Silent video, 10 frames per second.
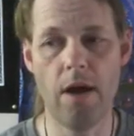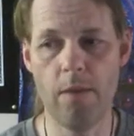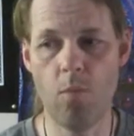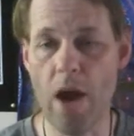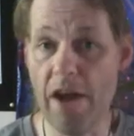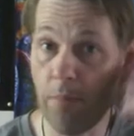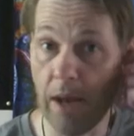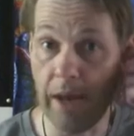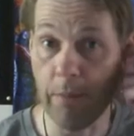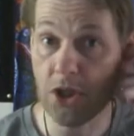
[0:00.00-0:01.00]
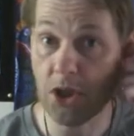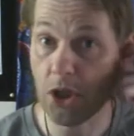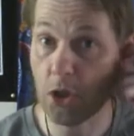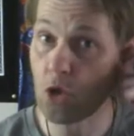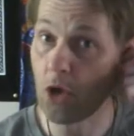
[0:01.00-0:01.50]
way of playing, which is the
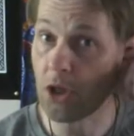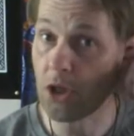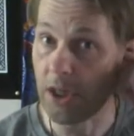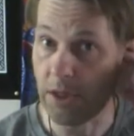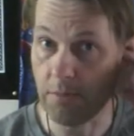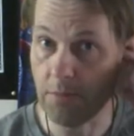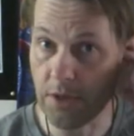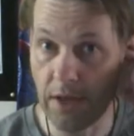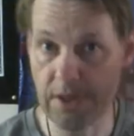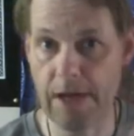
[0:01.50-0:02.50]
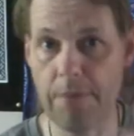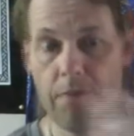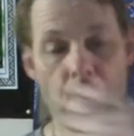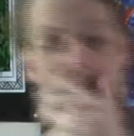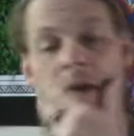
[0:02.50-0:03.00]
constructed sets. Now,
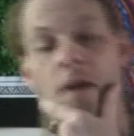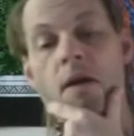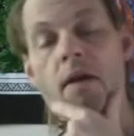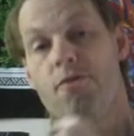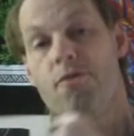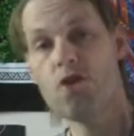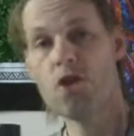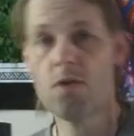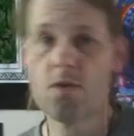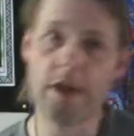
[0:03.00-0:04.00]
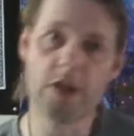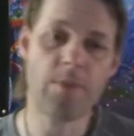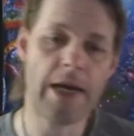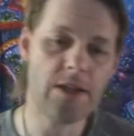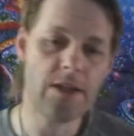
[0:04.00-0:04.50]
just to
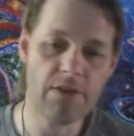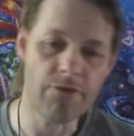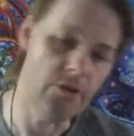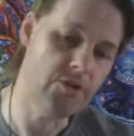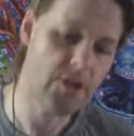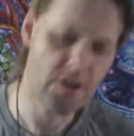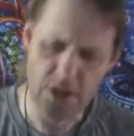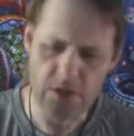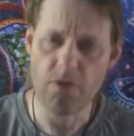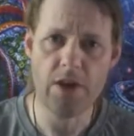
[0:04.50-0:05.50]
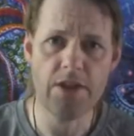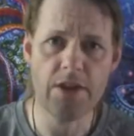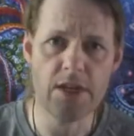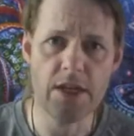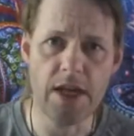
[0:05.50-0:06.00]
explain the difference, because I didn't really think I
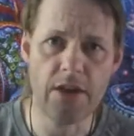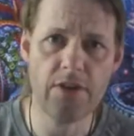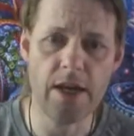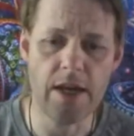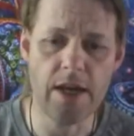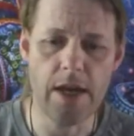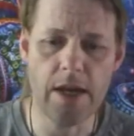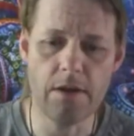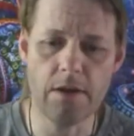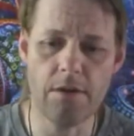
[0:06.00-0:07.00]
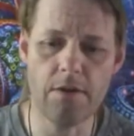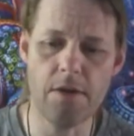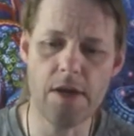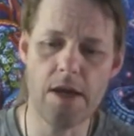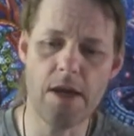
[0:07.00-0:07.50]
did it yesterday in
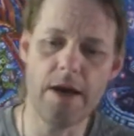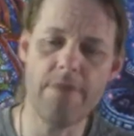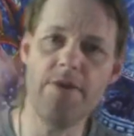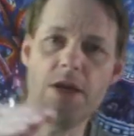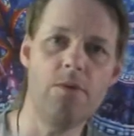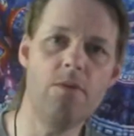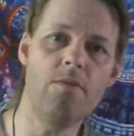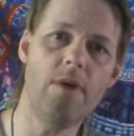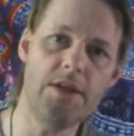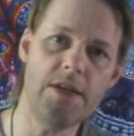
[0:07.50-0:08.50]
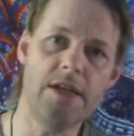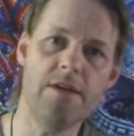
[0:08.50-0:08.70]
the video I did.